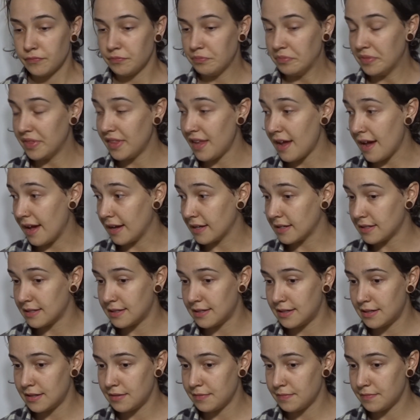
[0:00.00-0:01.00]

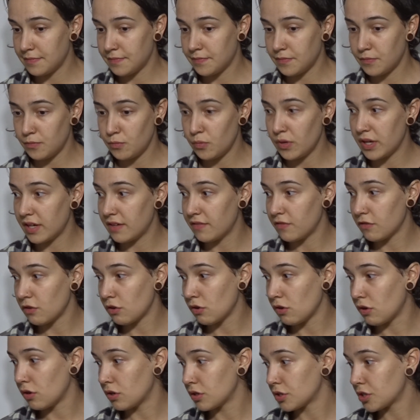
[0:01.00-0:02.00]
Next we have
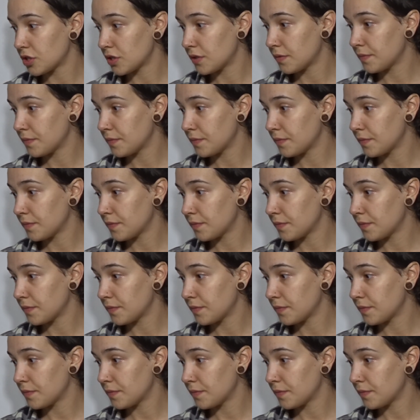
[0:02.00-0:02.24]
got,